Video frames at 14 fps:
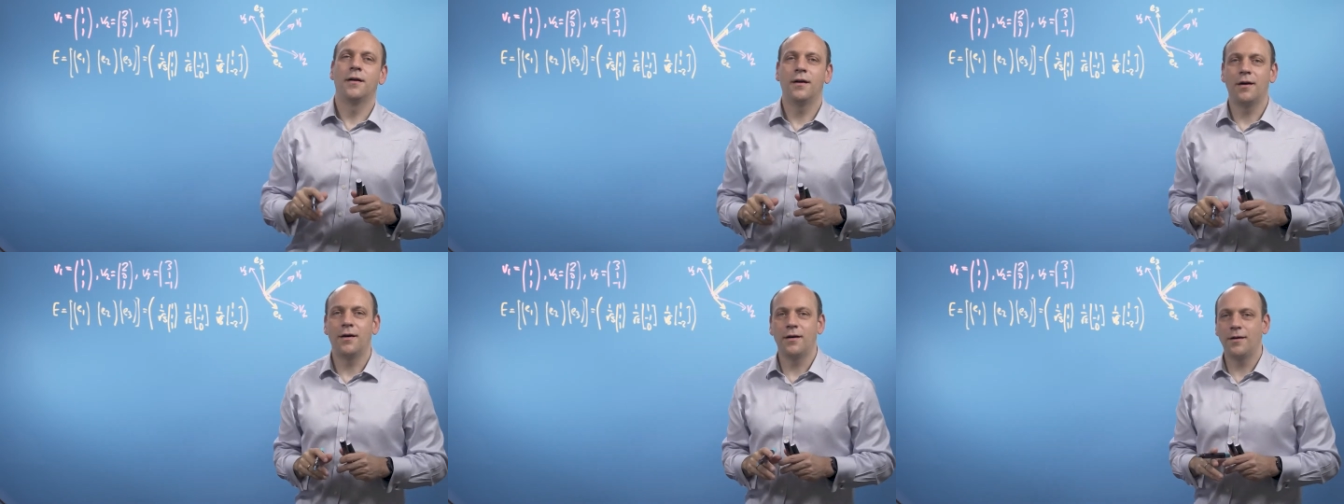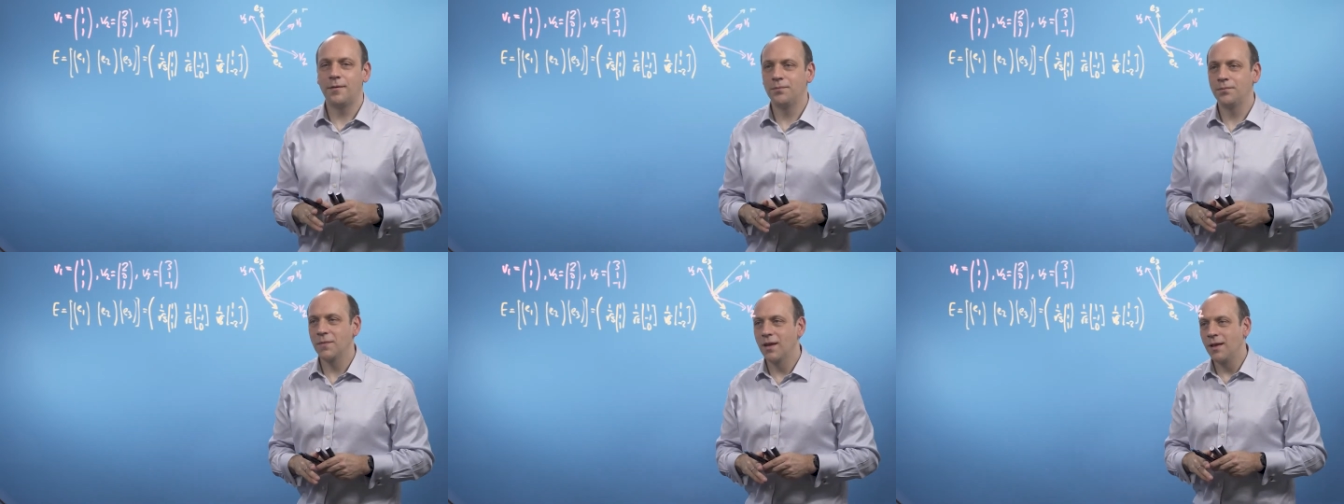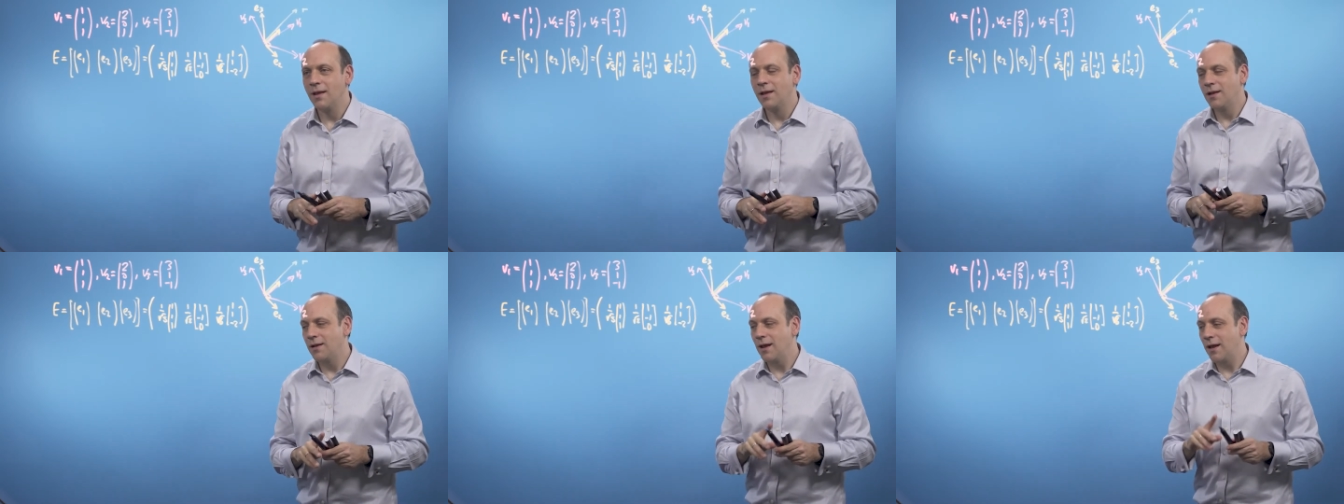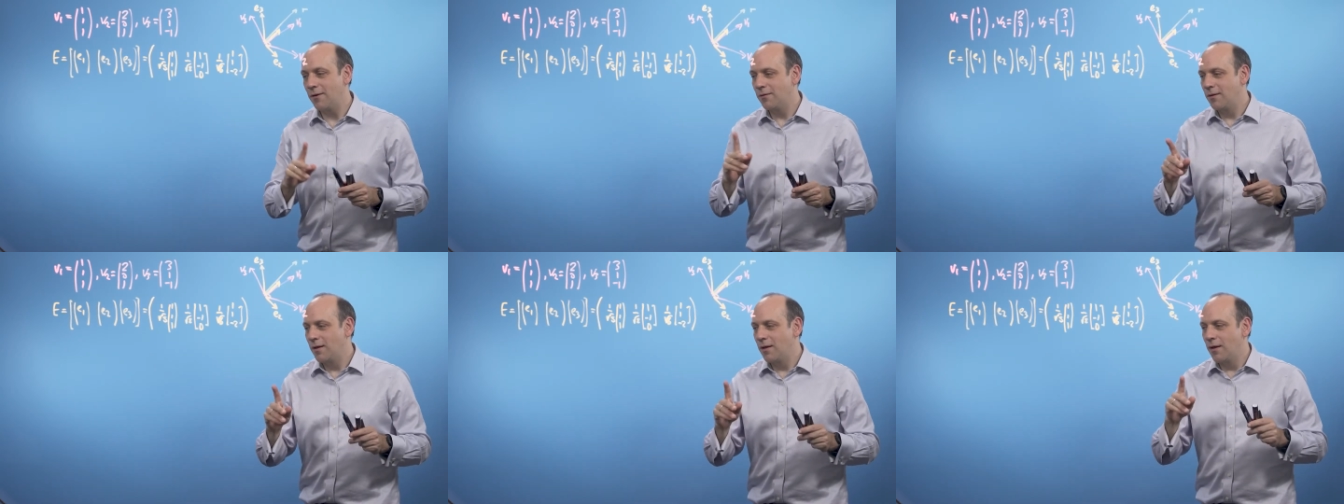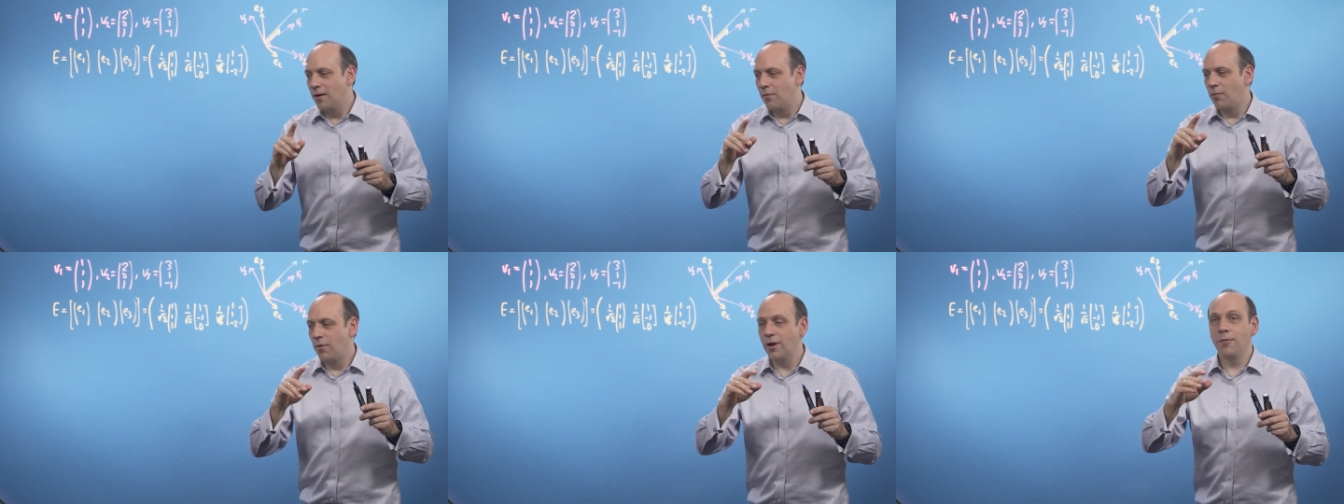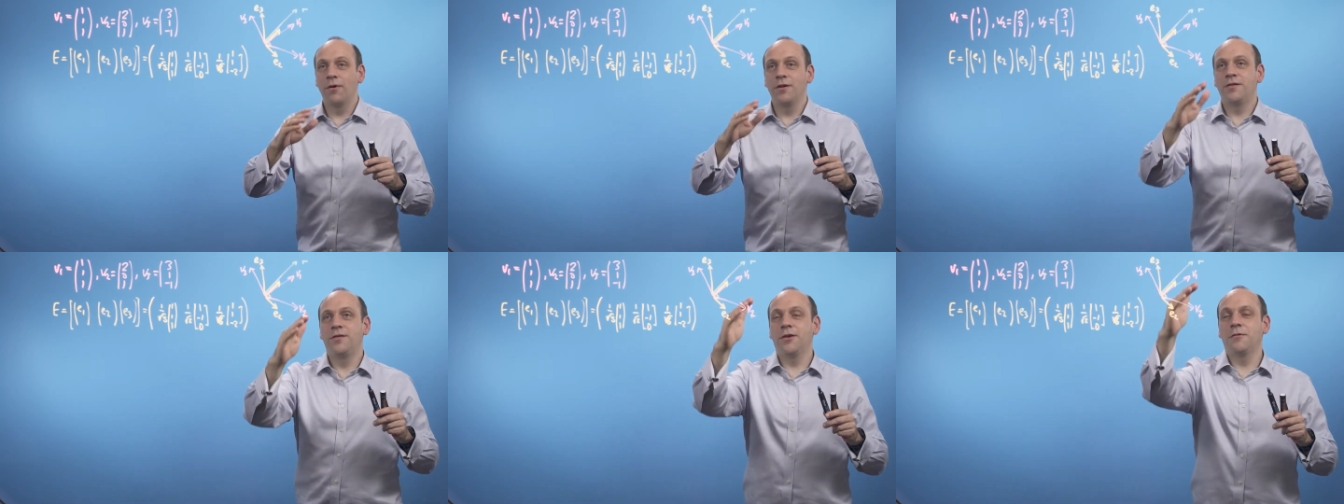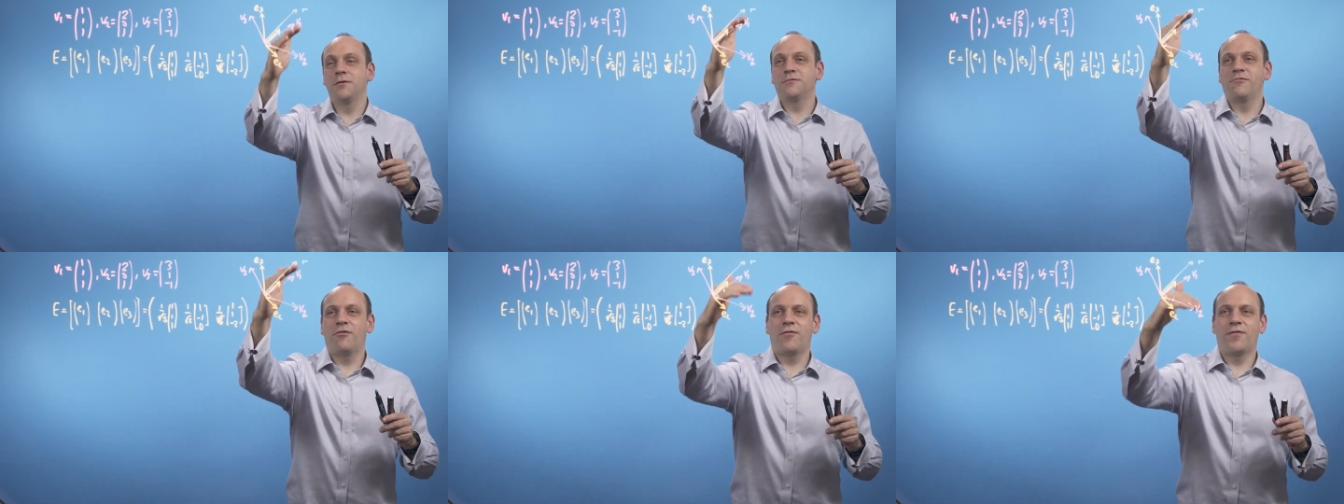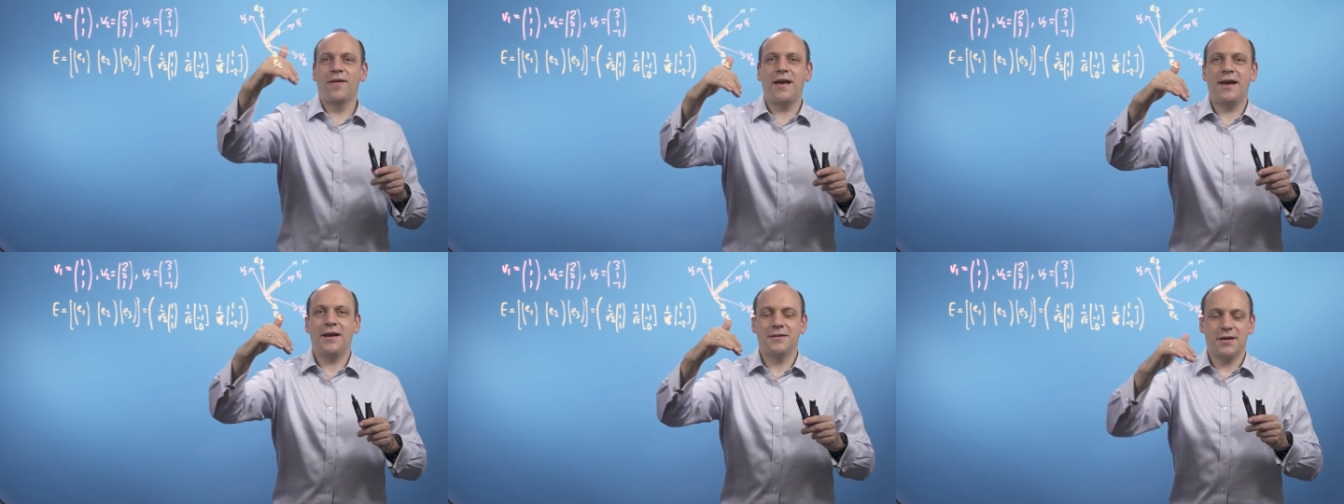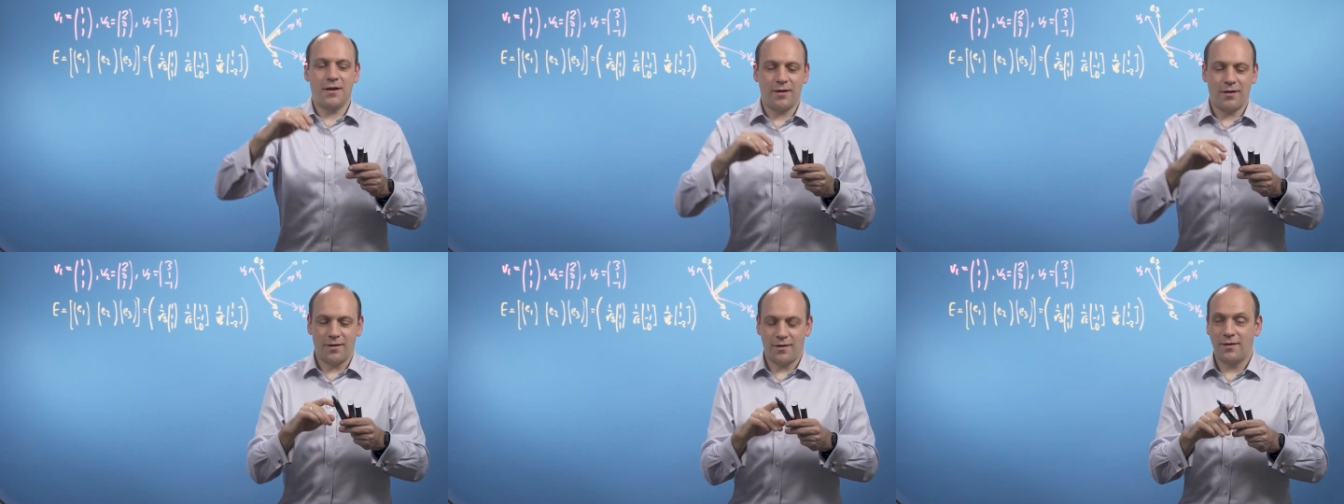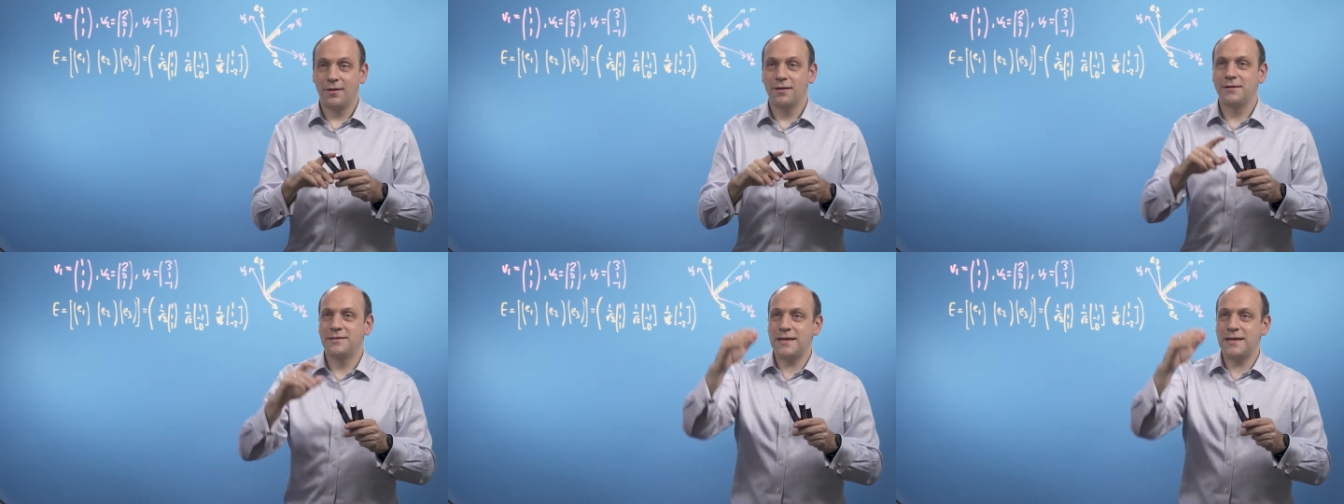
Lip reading: R. Now, what I want to do is reflect R